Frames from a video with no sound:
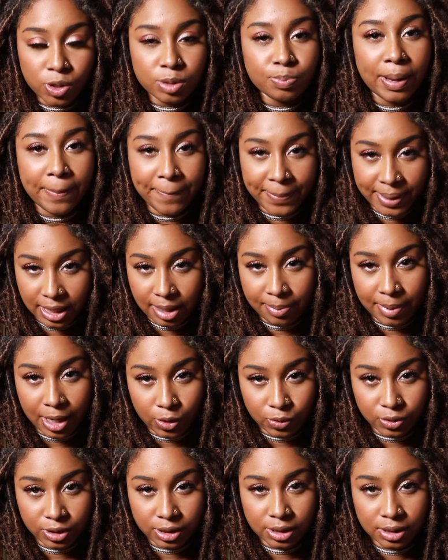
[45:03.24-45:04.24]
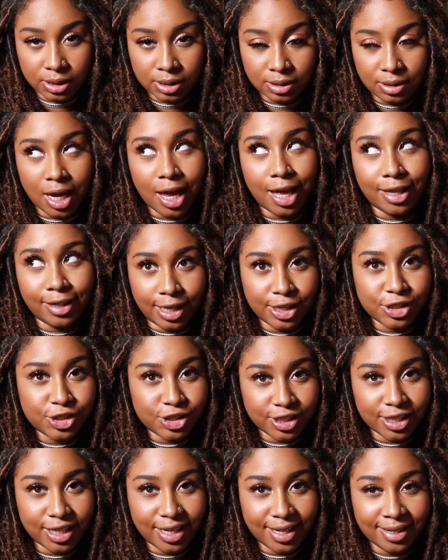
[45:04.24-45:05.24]
was pimping them out,
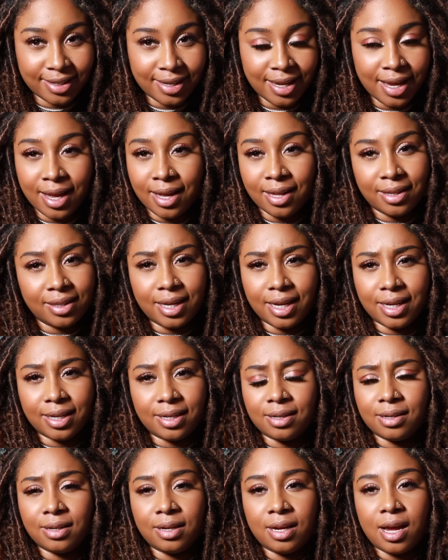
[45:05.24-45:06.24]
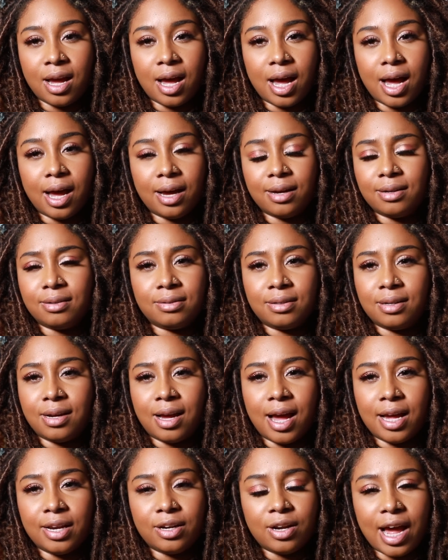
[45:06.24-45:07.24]
allegedly. Like,
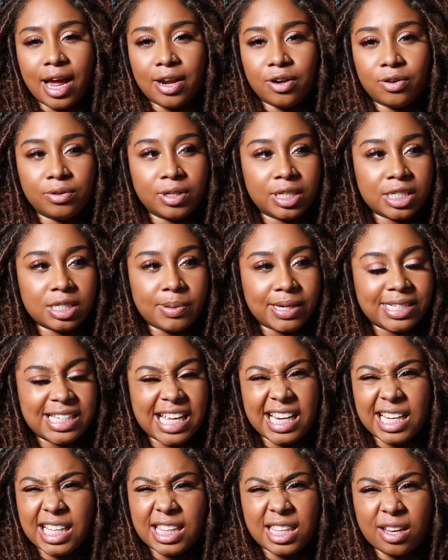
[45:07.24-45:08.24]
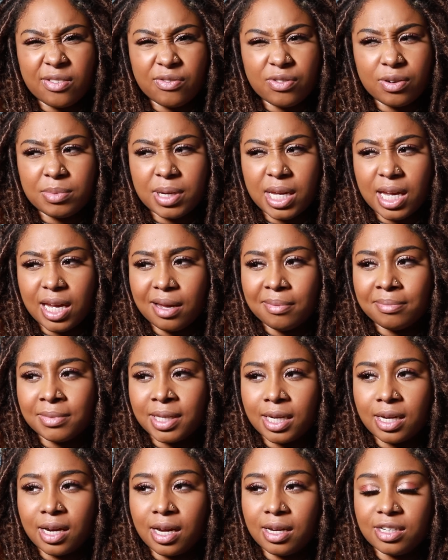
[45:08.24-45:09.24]
I don't expect anything from Kim.
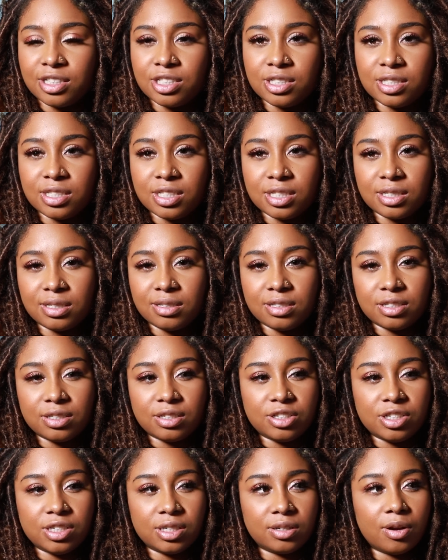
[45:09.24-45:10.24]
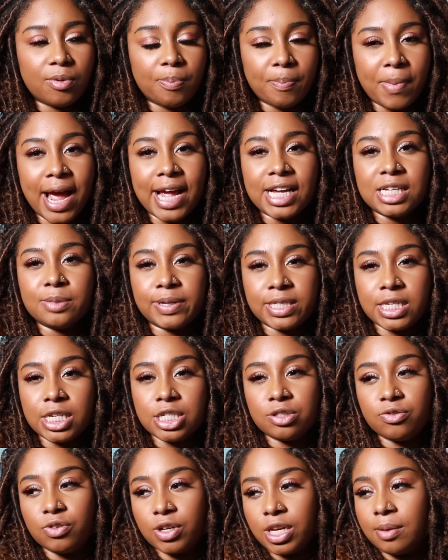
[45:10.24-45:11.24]
Like, my
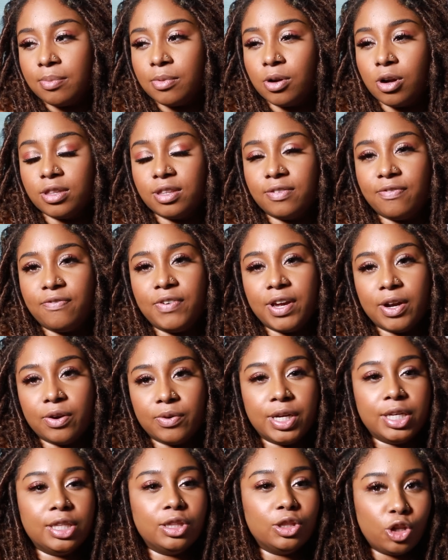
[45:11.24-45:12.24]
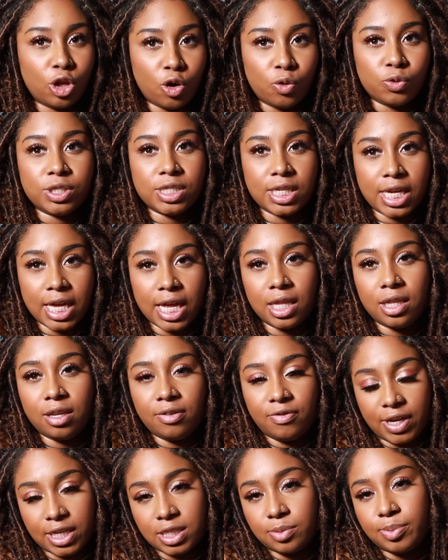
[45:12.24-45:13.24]
expectations for Kim are on the very low scale
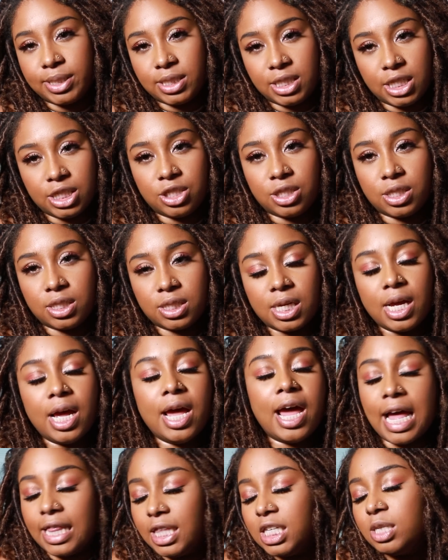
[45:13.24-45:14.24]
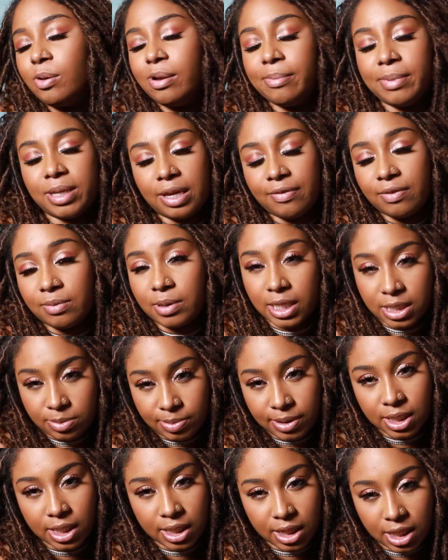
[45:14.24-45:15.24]
of expectations. At this point in my life, I'm not
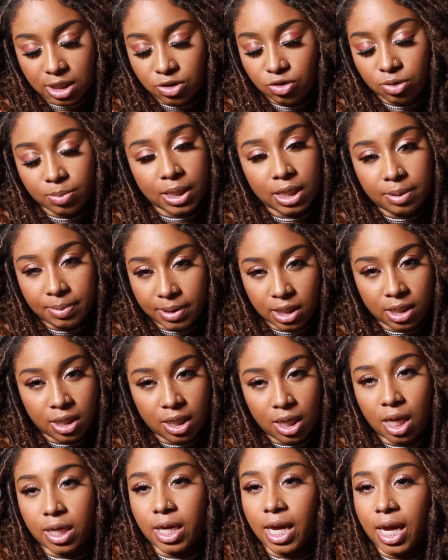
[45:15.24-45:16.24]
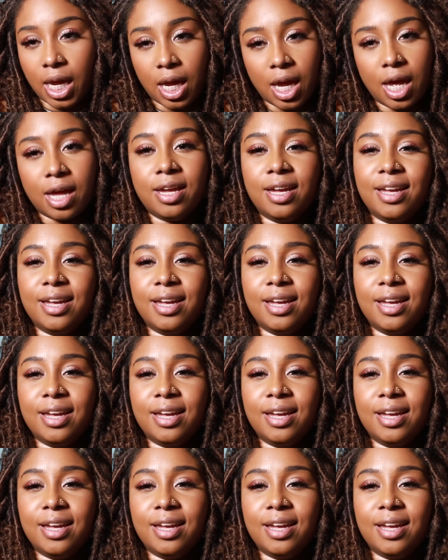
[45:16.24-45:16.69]
expecting things from anybody. Okay?